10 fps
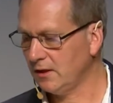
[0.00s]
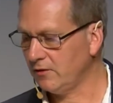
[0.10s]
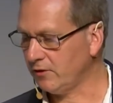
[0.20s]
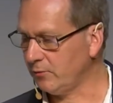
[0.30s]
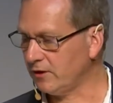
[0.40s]

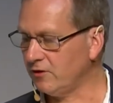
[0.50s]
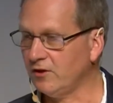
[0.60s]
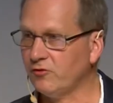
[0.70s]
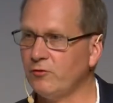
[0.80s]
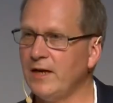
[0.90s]
So we can
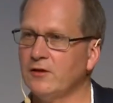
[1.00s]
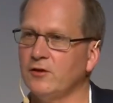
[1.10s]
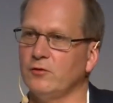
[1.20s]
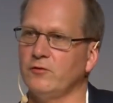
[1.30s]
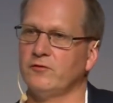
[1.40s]
extract
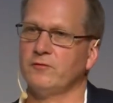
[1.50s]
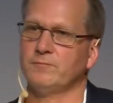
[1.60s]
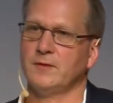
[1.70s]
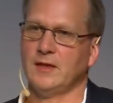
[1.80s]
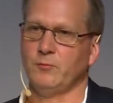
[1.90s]
those,
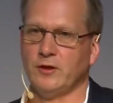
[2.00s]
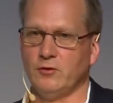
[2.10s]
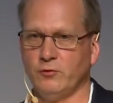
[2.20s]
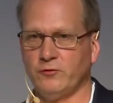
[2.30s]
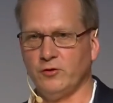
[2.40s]
and we can
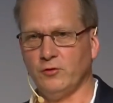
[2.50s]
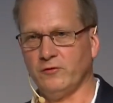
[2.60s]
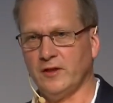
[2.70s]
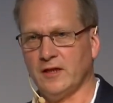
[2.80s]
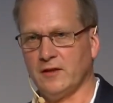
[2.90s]
also
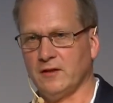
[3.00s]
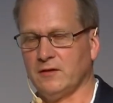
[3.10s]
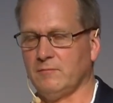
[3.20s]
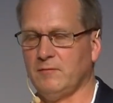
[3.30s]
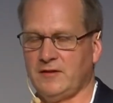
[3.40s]
use the other
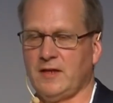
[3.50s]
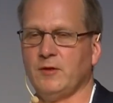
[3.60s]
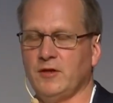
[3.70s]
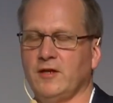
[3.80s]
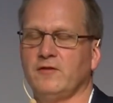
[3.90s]

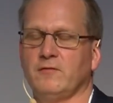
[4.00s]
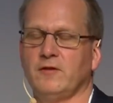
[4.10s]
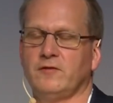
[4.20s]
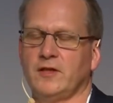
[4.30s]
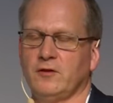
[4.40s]
metabolites of the
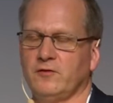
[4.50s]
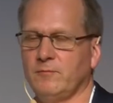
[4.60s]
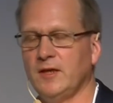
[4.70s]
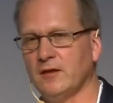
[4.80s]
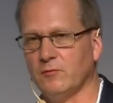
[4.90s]
cell to
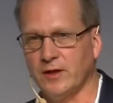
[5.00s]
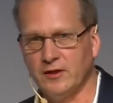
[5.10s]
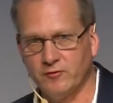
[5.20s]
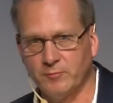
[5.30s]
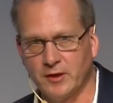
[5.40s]
make a
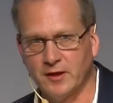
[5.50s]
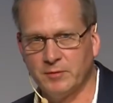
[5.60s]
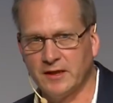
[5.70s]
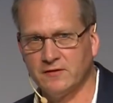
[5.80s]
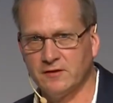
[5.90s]
range of
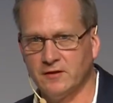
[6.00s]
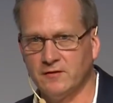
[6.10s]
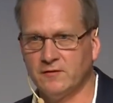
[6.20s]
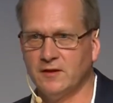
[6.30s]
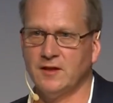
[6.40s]

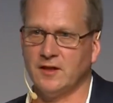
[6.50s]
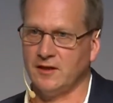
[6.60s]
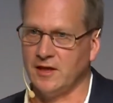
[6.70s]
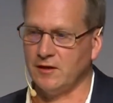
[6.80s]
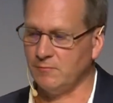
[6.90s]
bioplastics and
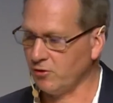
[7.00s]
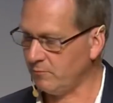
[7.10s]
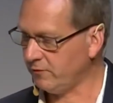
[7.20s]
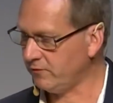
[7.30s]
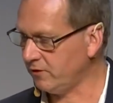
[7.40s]

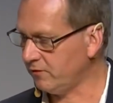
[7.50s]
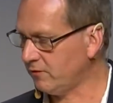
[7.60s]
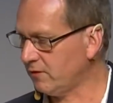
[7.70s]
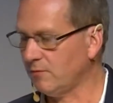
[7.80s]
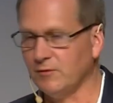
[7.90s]

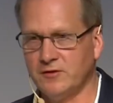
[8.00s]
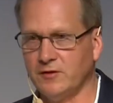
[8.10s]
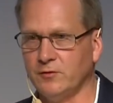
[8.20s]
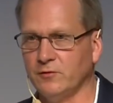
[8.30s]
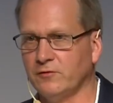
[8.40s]
nanocomposites and
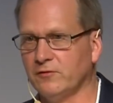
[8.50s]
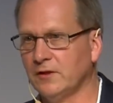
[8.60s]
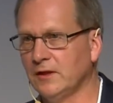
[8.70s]
materials,